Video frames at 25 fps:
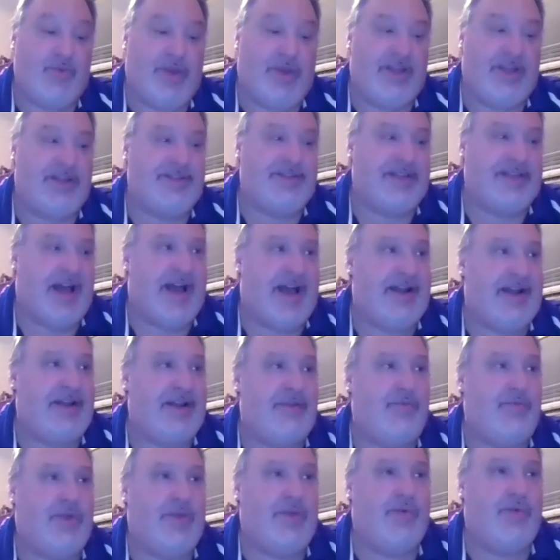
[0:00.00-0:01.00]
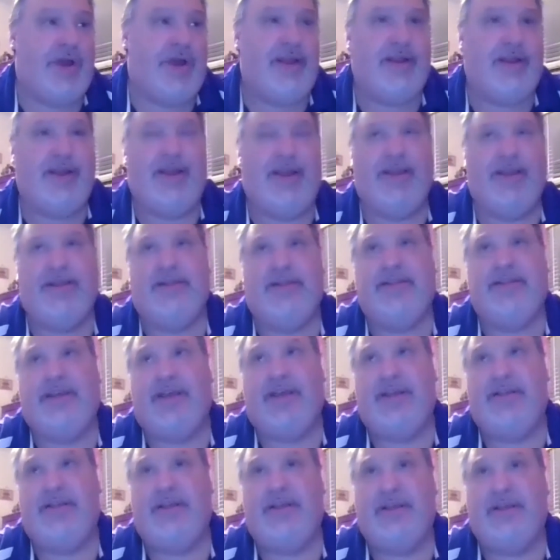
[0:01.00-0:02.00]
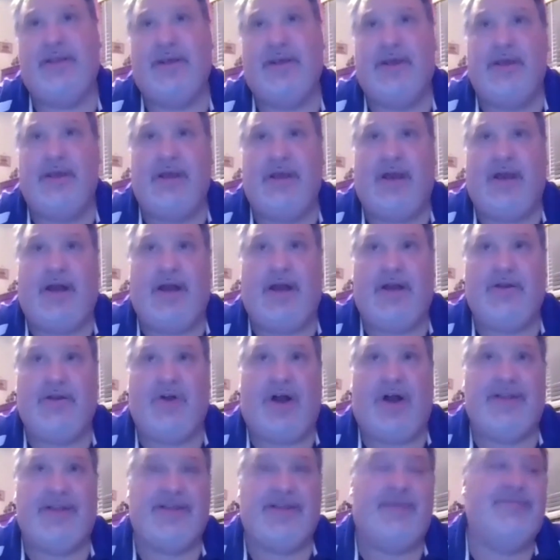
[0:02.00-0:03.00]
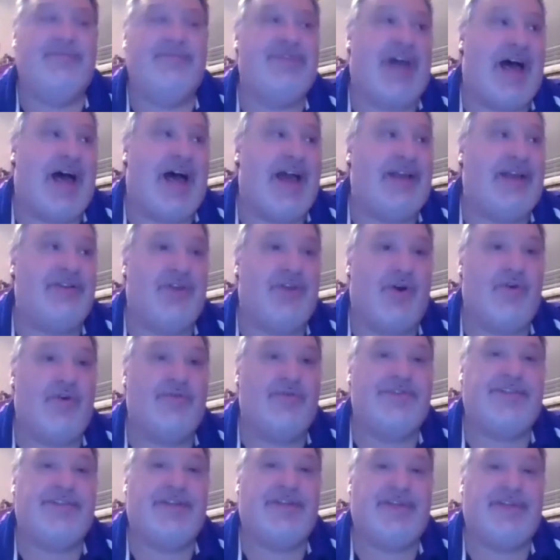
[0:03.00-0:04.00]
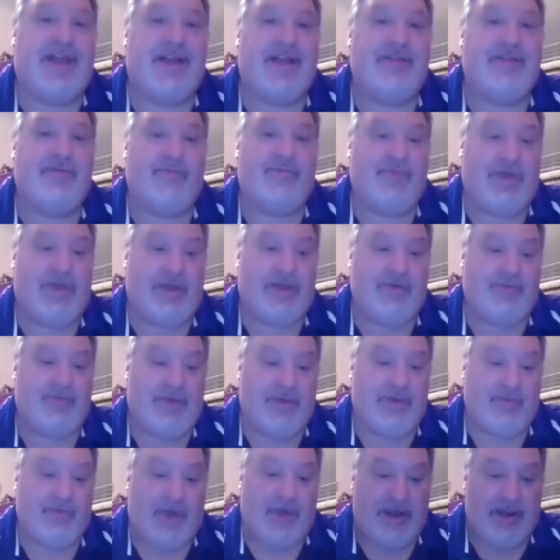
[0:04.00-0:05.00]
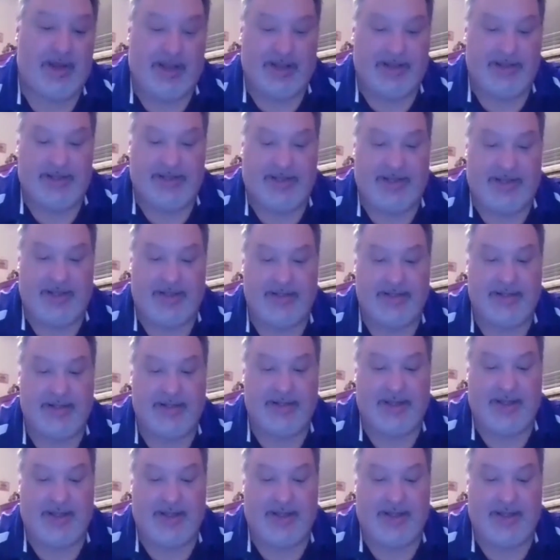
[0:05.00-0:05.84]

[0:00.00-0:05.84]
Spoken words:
we went and got them diagnosed, and then we went and did,